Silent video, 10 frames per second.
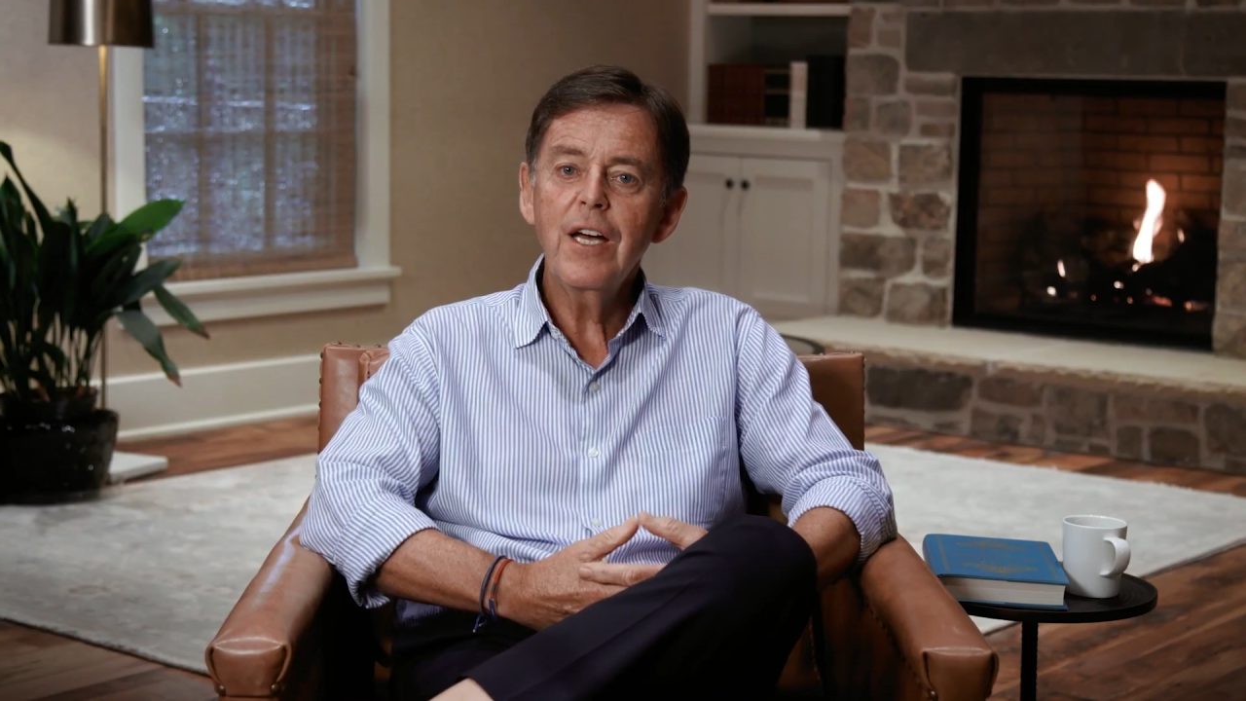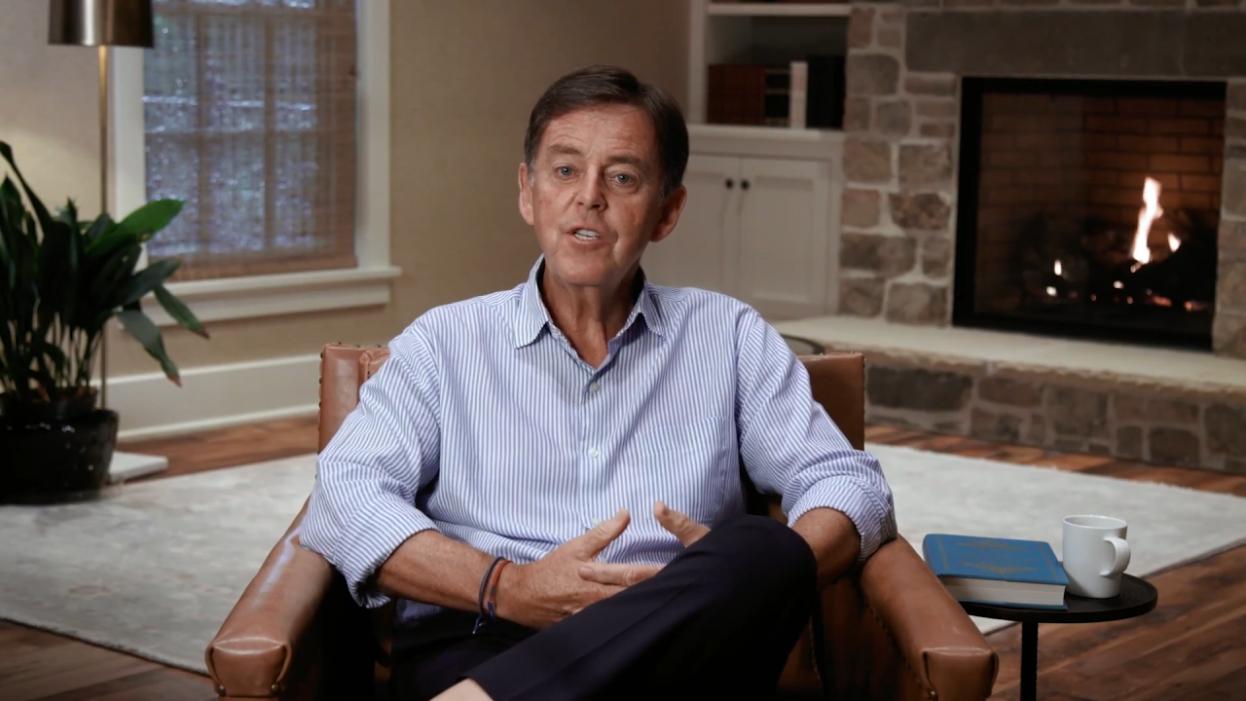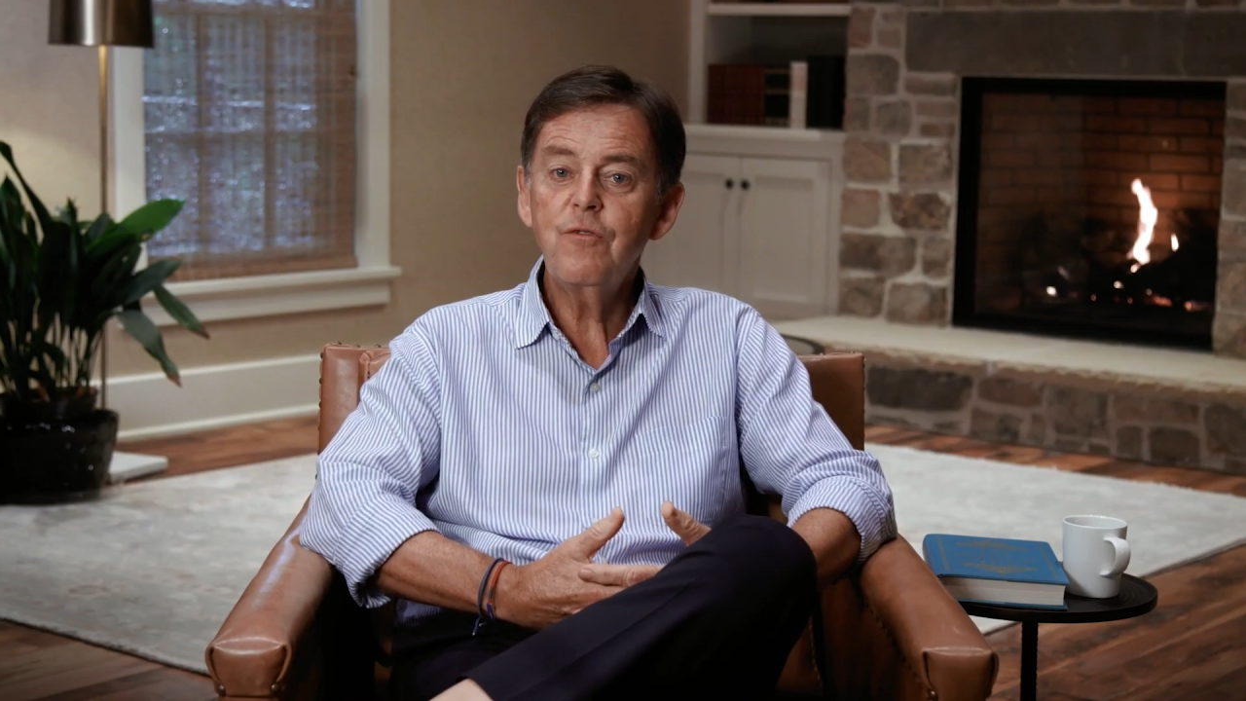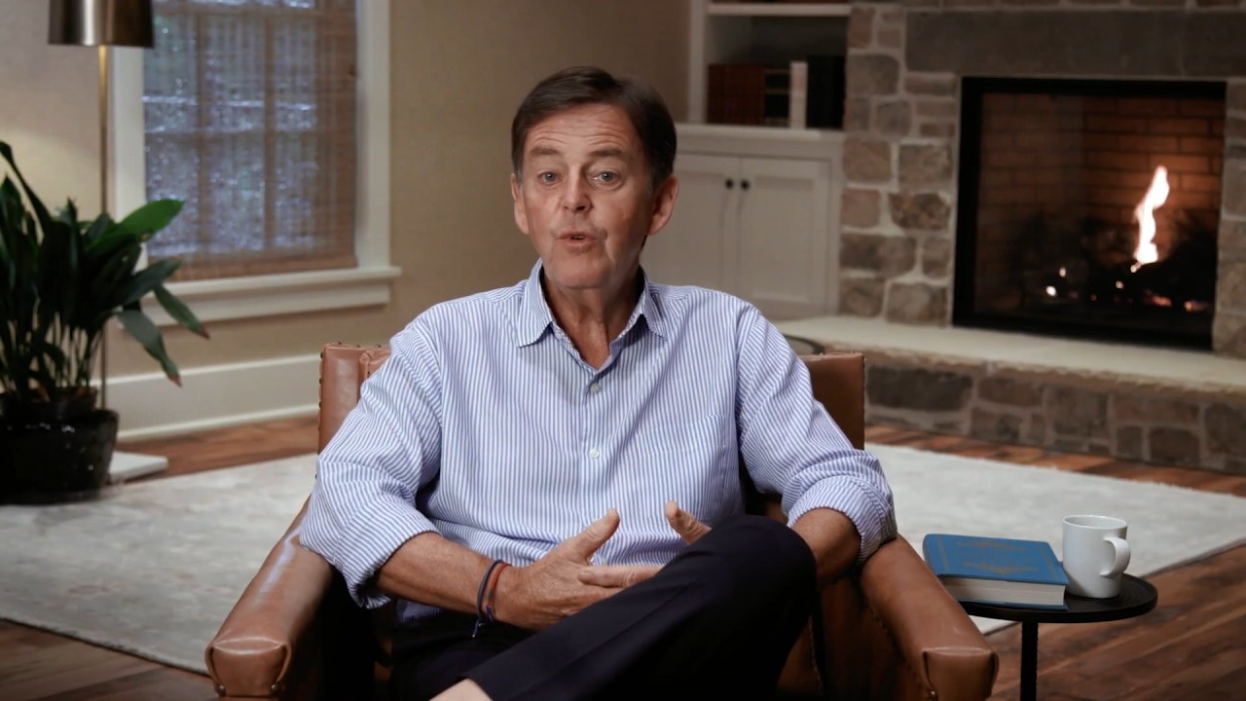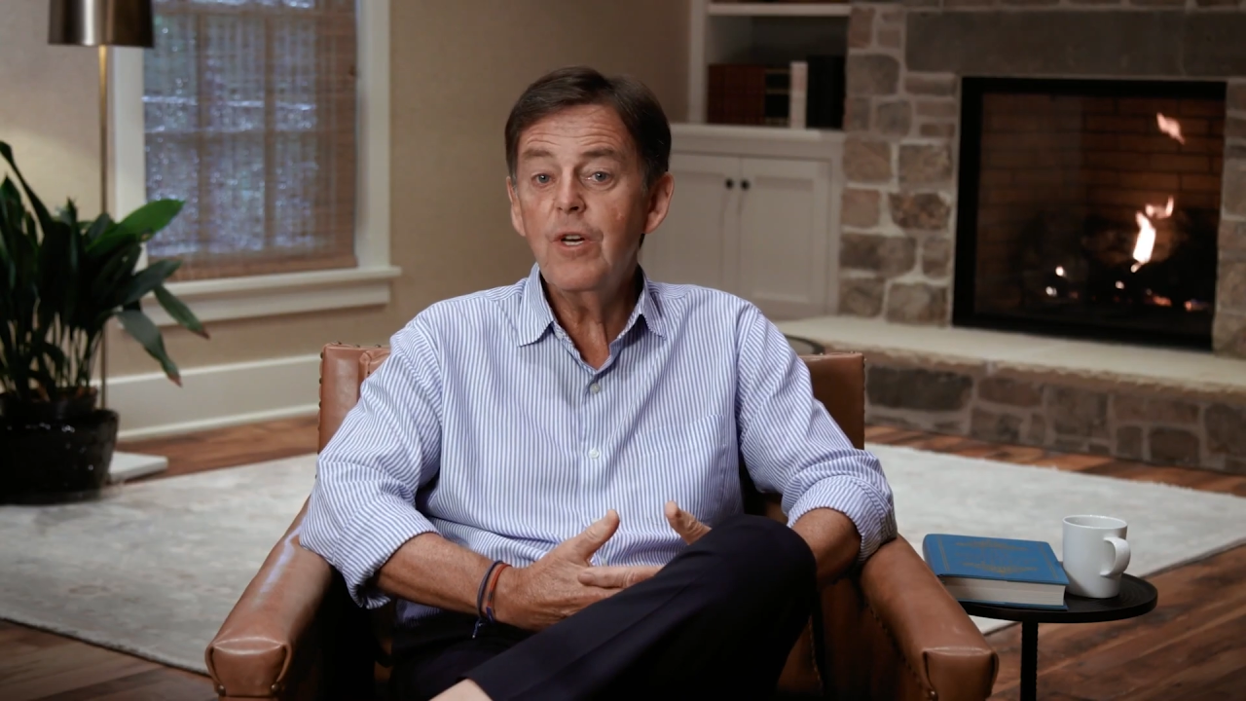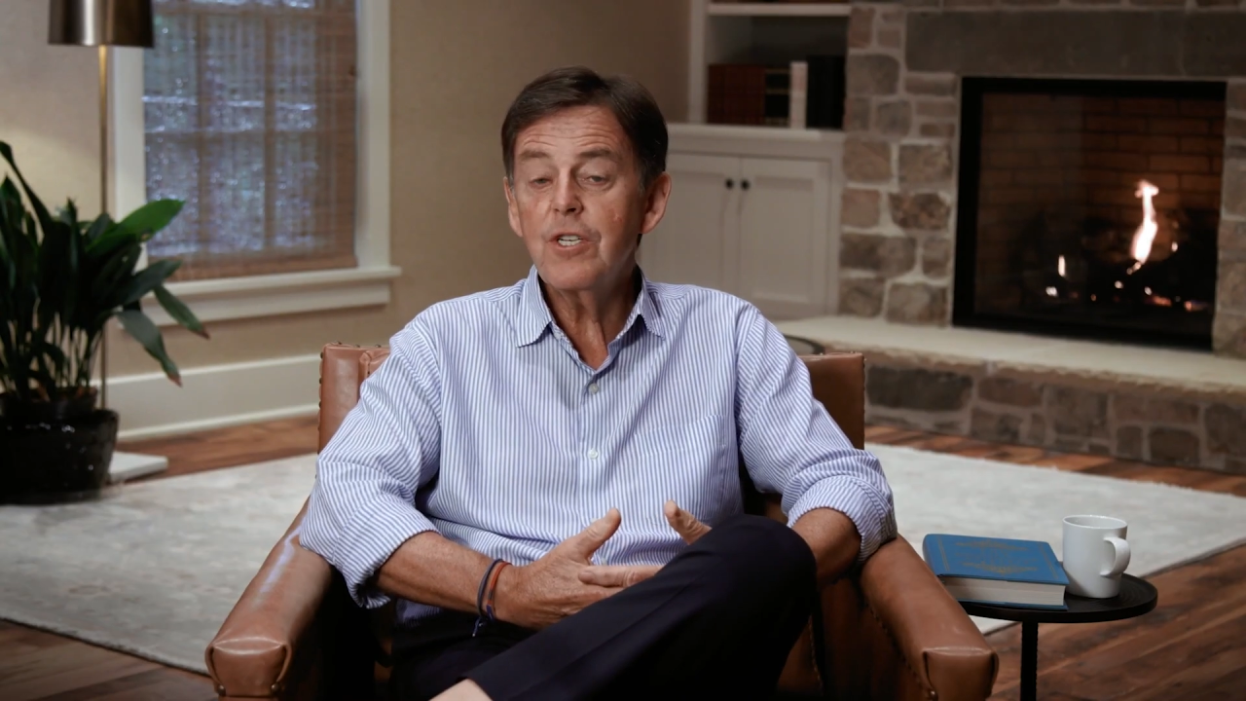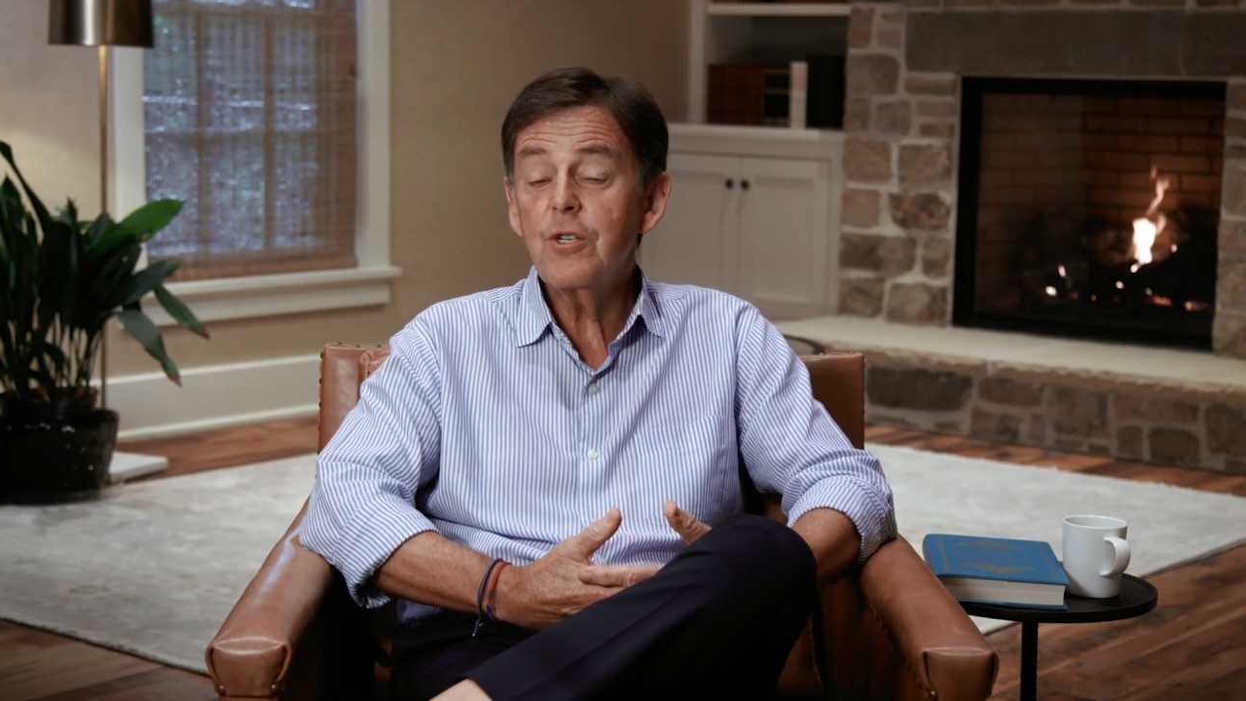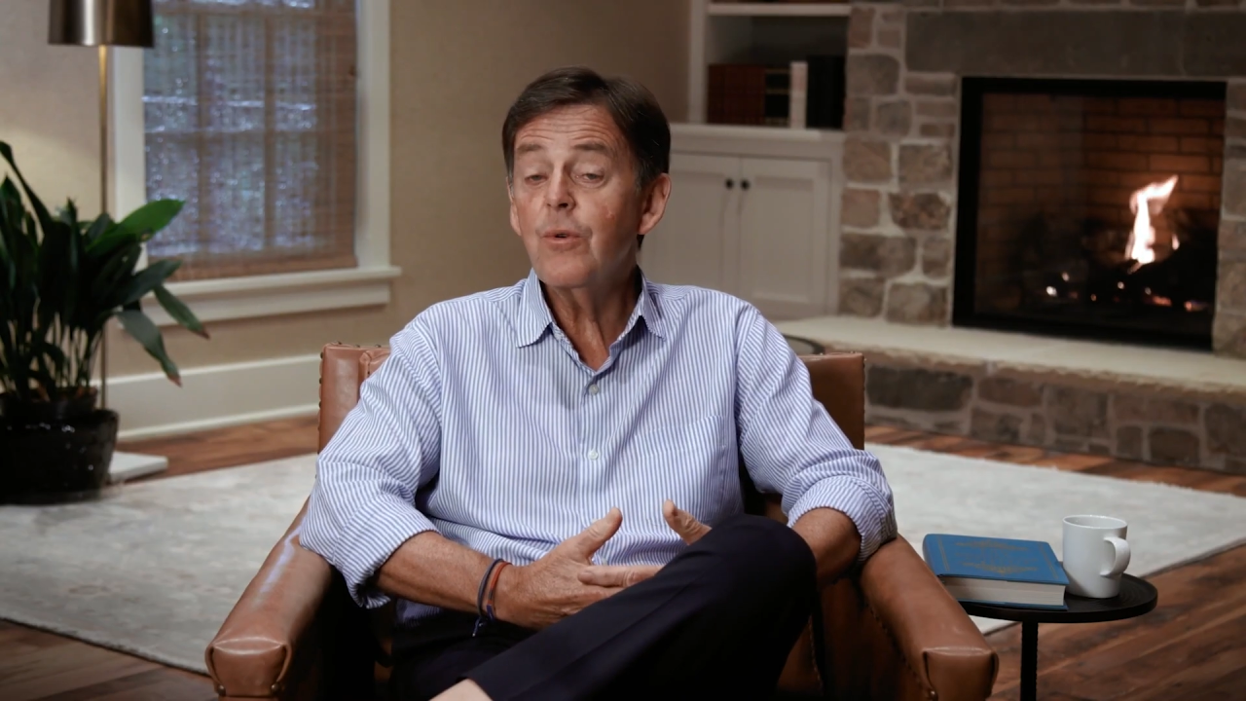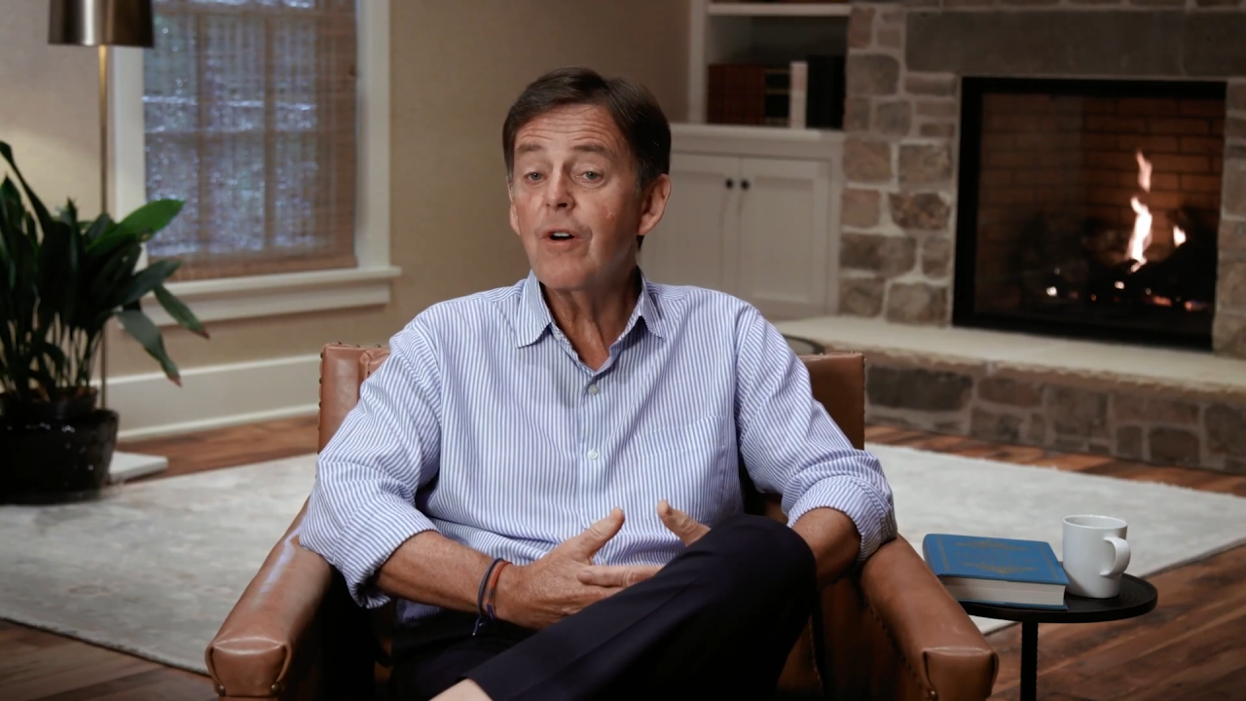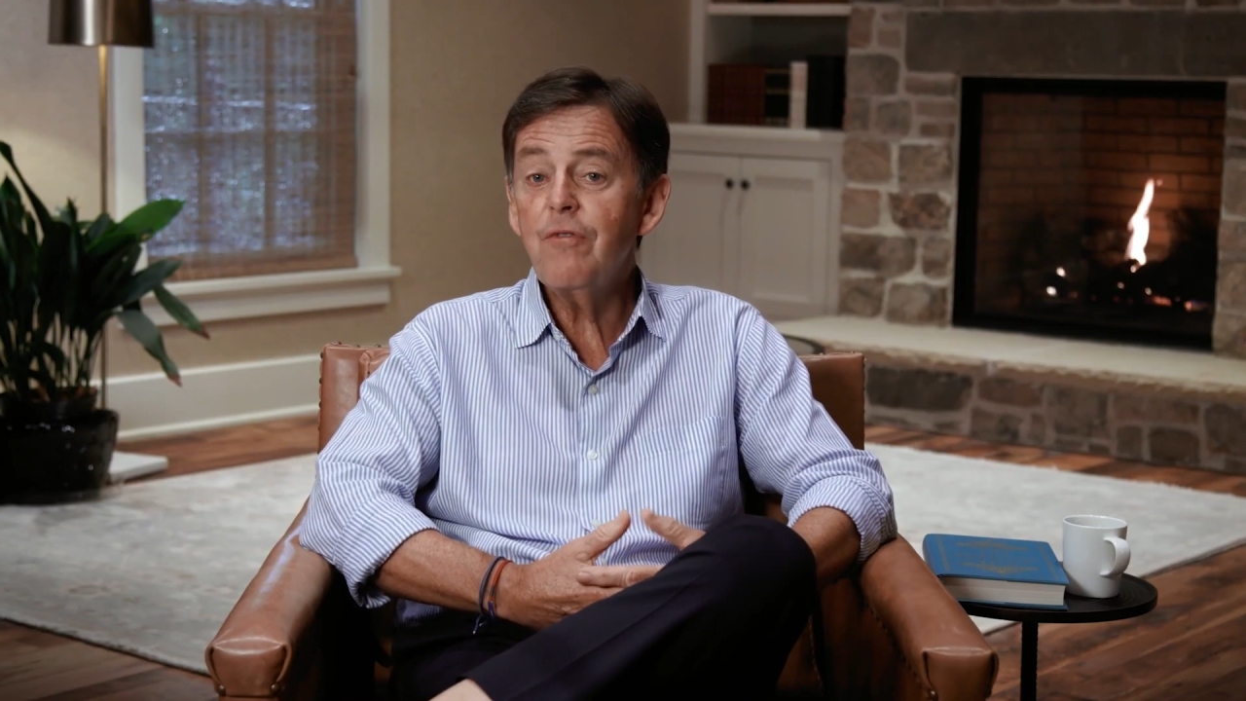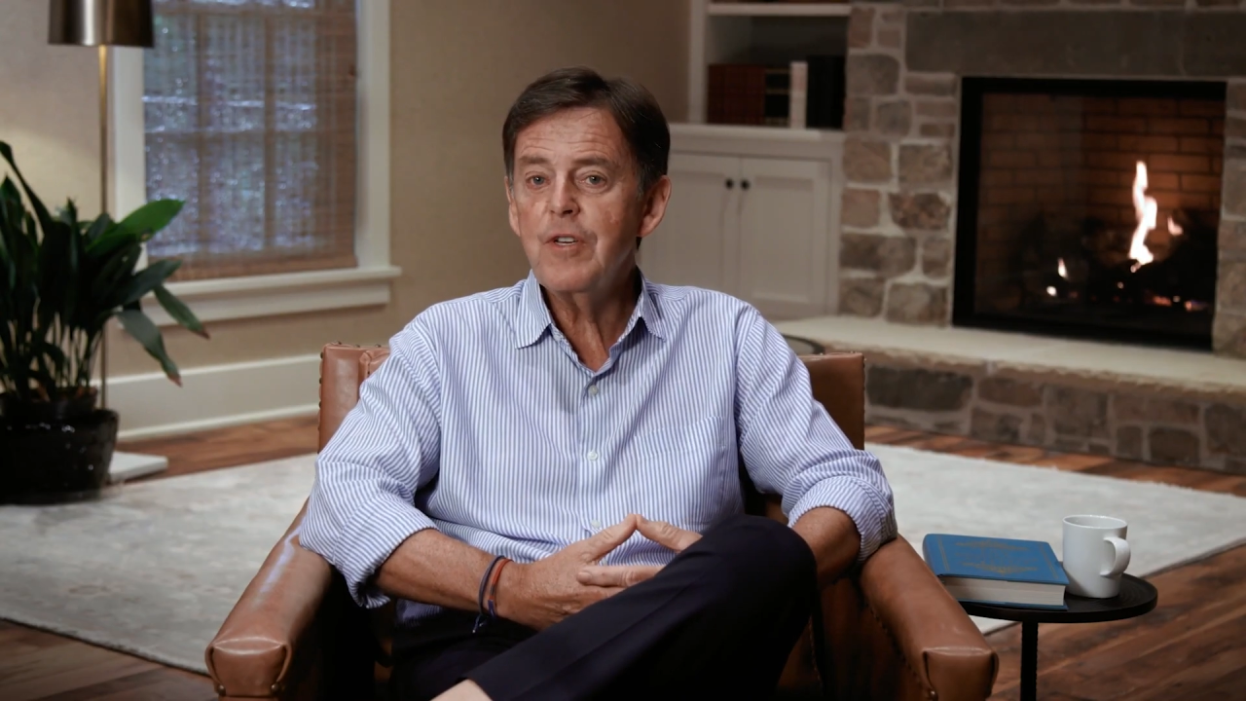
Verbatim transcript: as food is to our